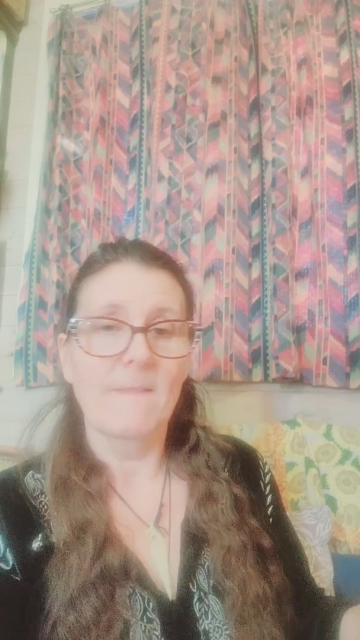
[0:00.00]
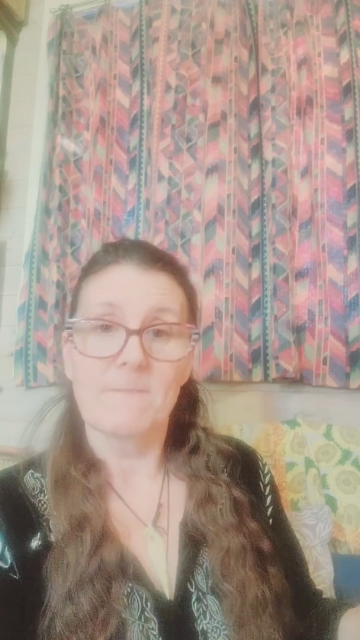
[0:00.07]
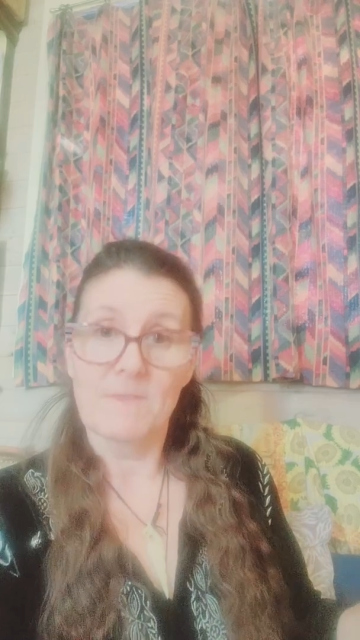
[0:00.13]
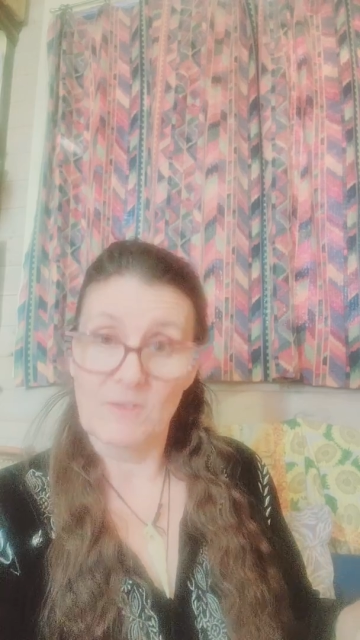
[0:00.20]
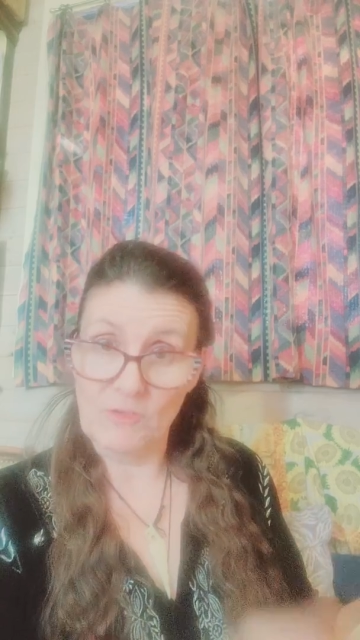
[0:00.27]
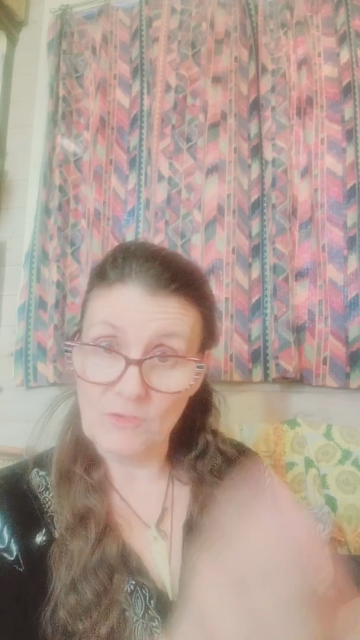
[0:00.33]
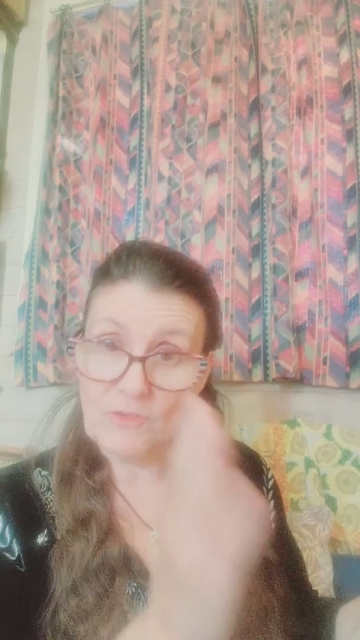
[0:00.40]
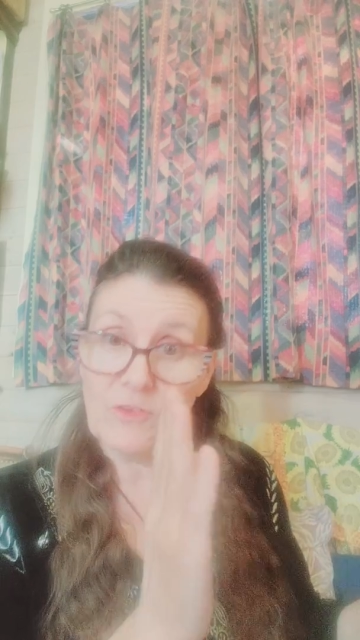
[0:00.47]

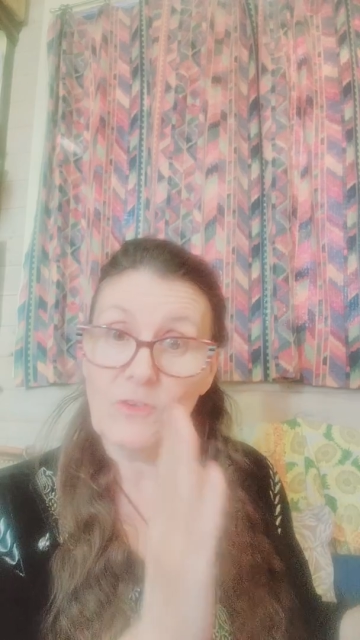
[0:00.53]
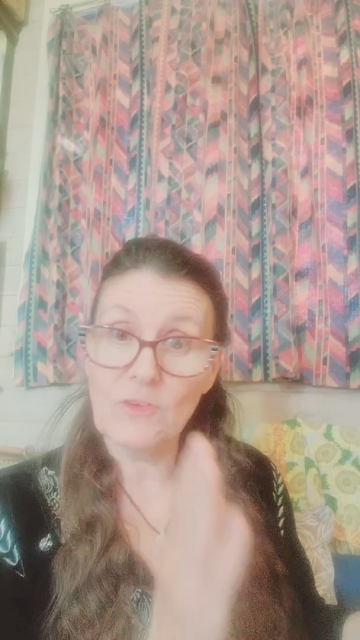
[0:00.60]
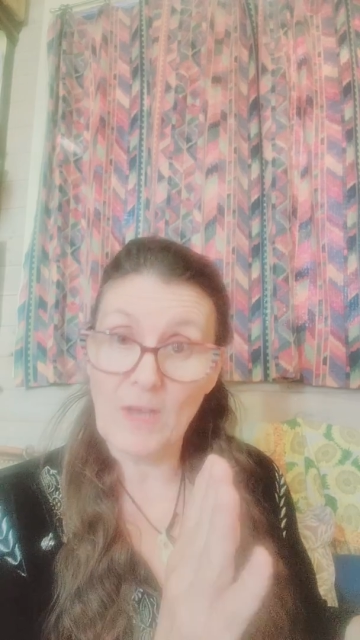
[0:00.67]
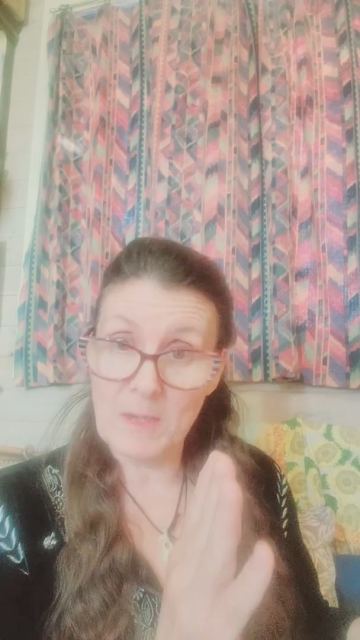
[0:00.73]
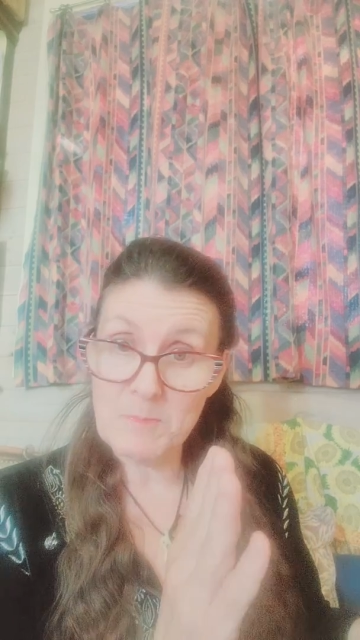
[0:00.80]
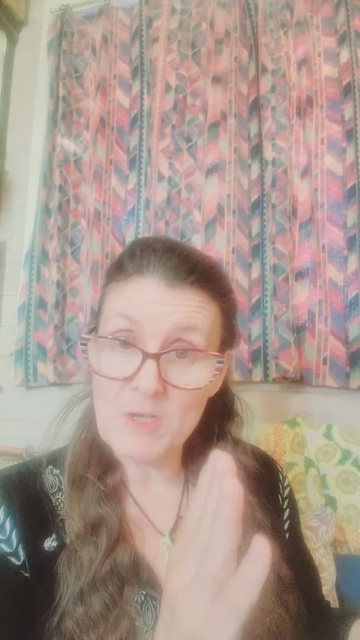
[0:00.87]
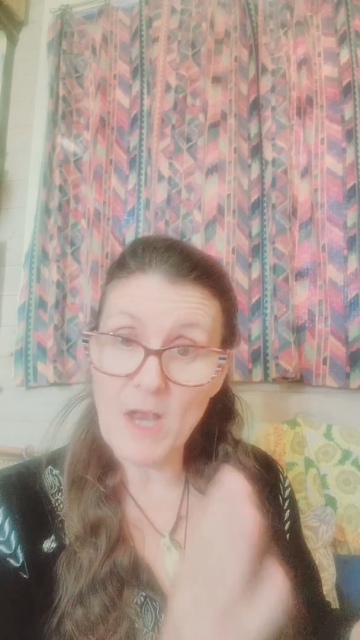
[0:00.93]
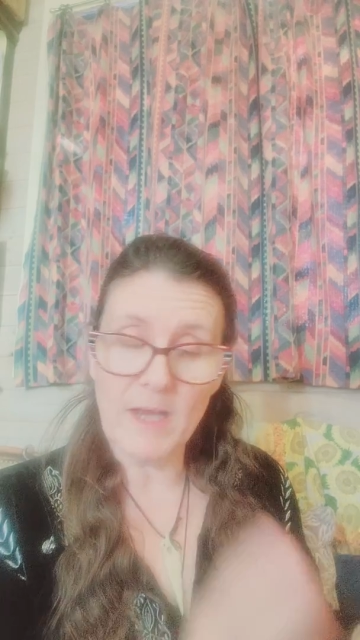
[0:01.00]
This is the
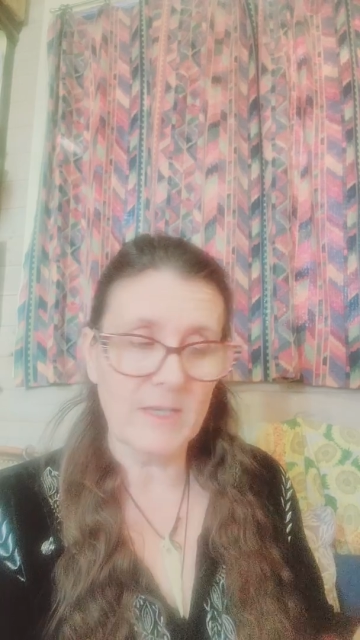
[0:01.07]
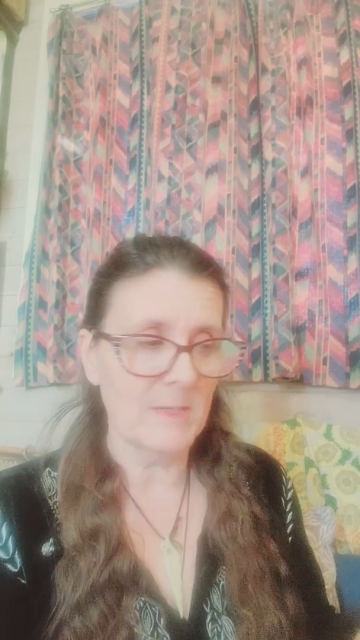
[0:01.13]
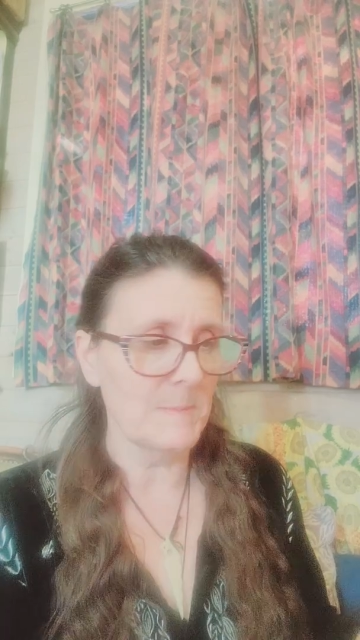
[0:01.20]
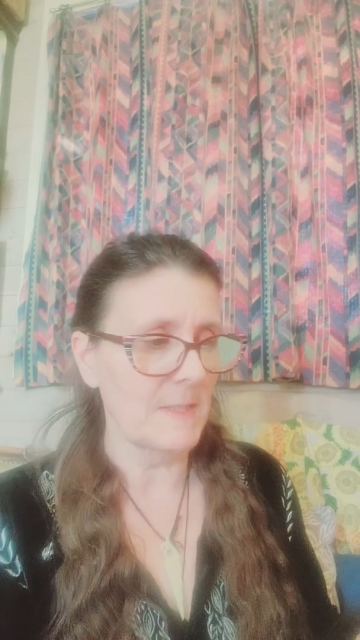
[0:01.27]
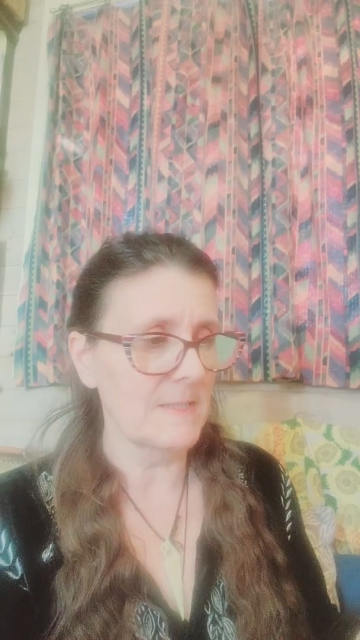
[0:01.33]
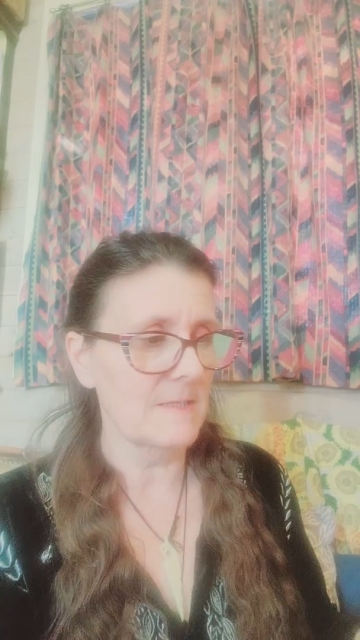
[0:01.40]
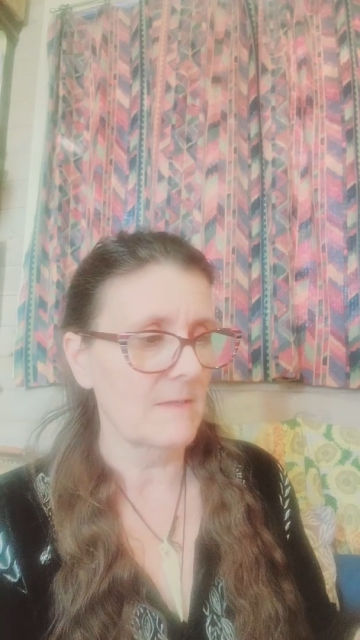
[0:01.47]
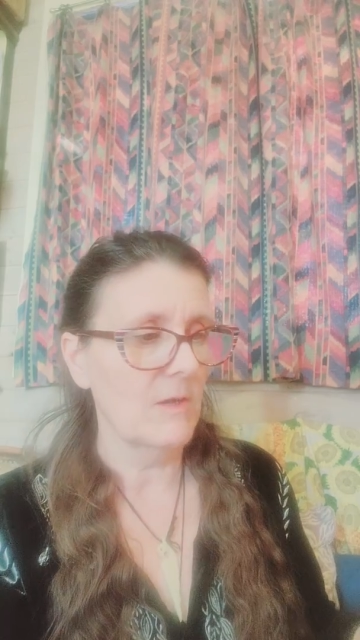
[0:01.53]
same
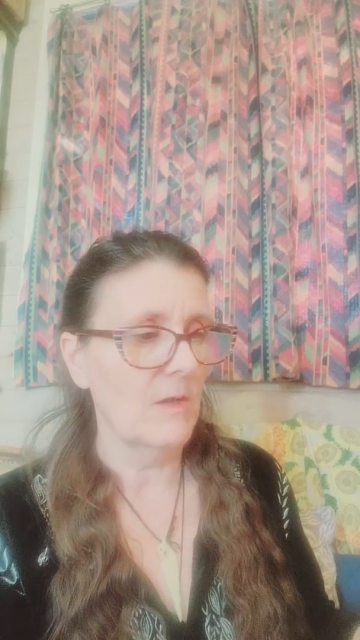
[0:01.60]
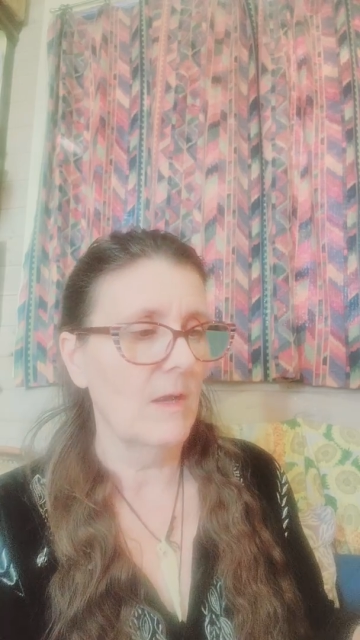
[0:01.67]
document,